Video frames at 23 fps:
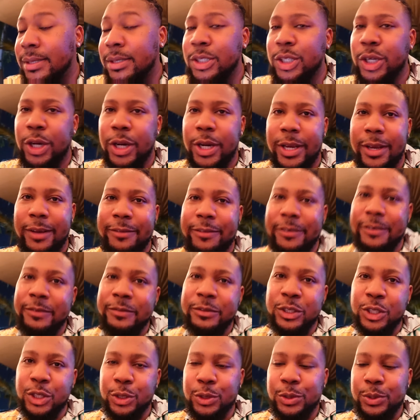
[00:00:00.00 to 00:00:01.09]
30th of
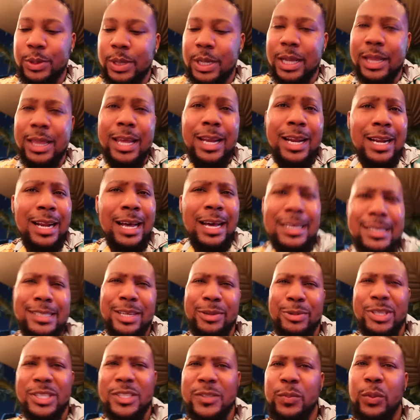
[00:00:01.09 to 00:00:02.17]
June. I think the last
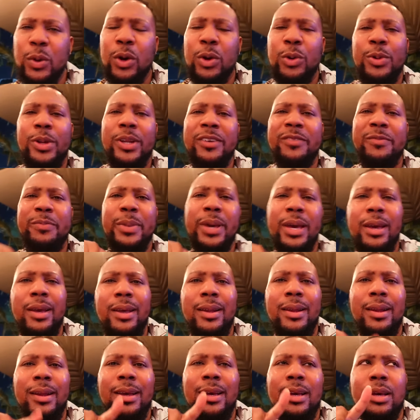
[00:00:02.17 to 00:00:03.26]
time we spoke would have
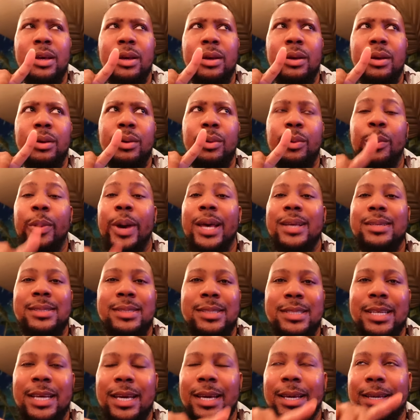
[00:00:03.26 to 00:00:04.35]
been
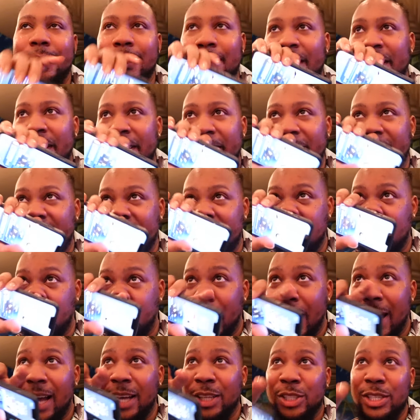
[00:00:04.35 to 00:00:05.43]
Wednesday. So we
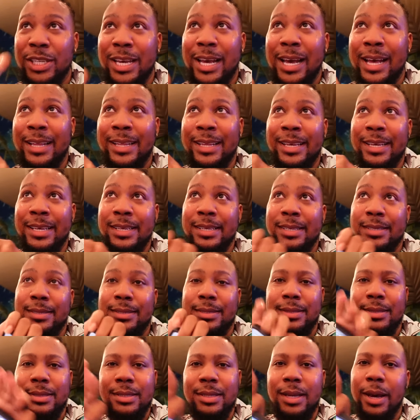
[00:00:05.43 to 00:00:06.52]
actually at
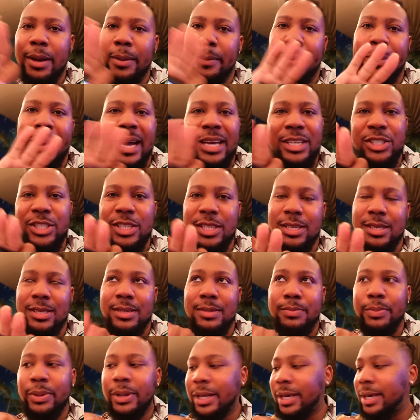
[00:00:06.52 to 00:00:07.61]
this hibachi
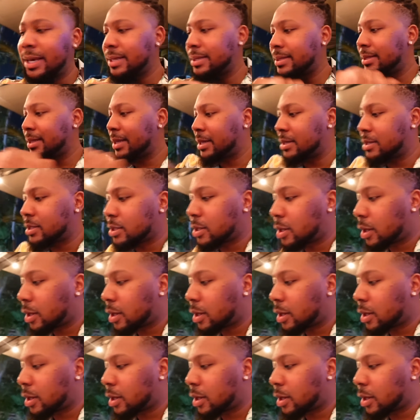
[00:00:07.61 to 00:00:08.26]
place. It's